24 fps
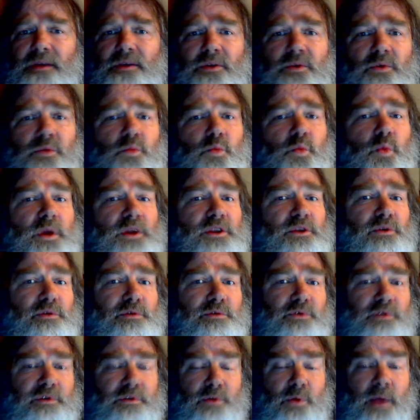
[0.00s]
when you
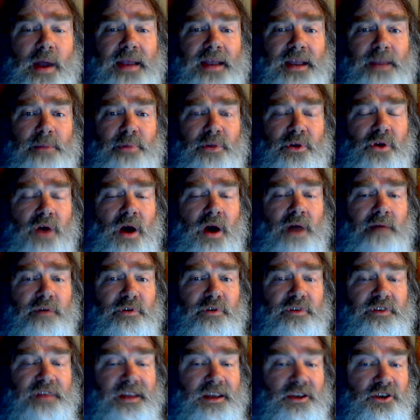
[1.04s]
strike up a
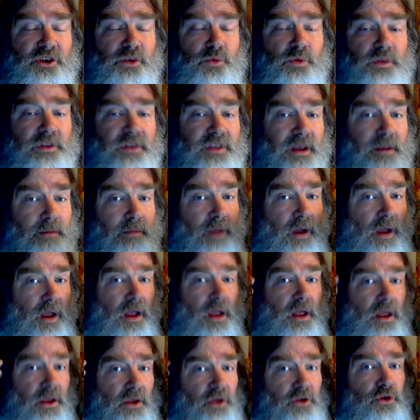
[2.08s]
conversation with them,
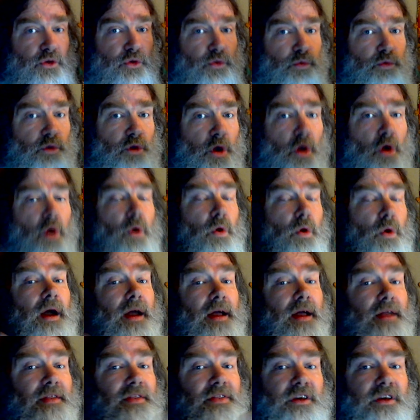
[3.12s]
you know
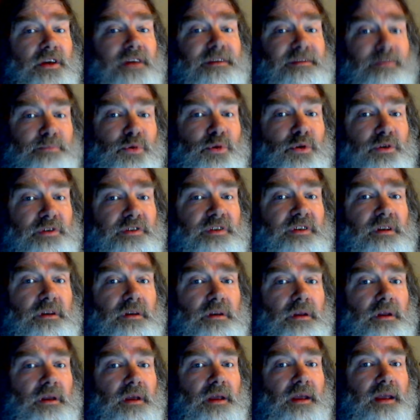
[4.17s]
this
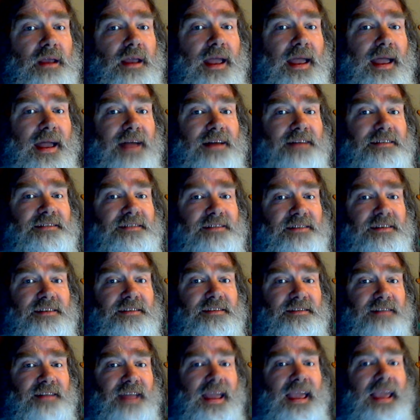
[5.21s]
person has
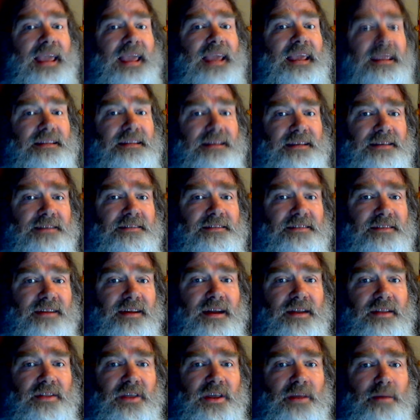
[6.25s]
this hate
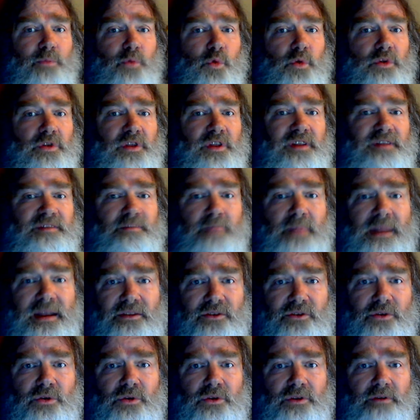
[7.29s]
inside them, or this
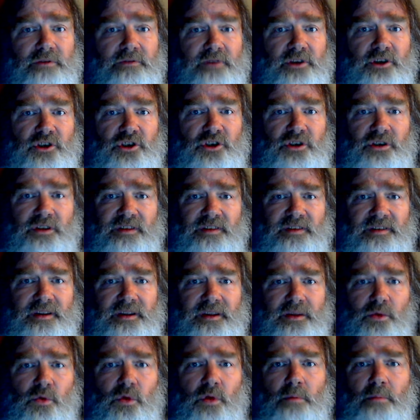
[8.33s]
mental deficiency,
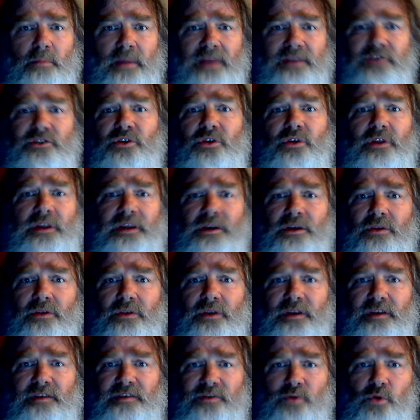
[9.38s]
or mental
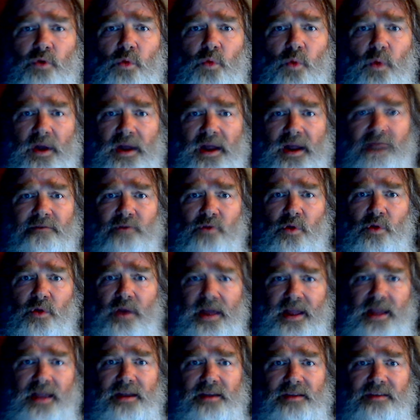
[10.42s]
illness, or whatever it
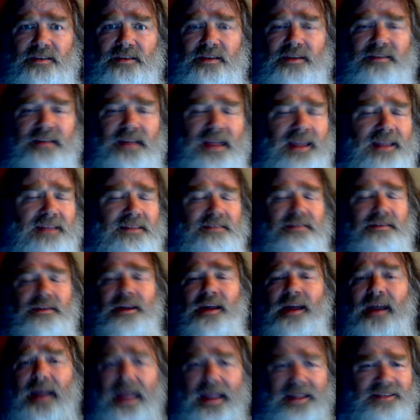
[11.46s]
is. Because
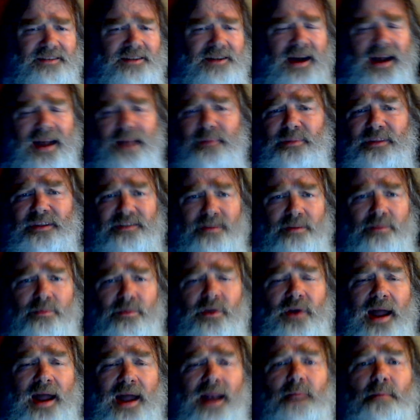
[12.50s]
hate's got to be some
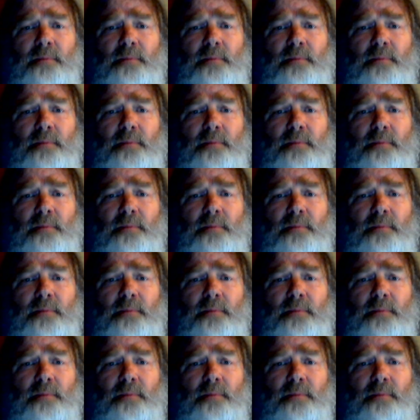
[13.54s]
kind of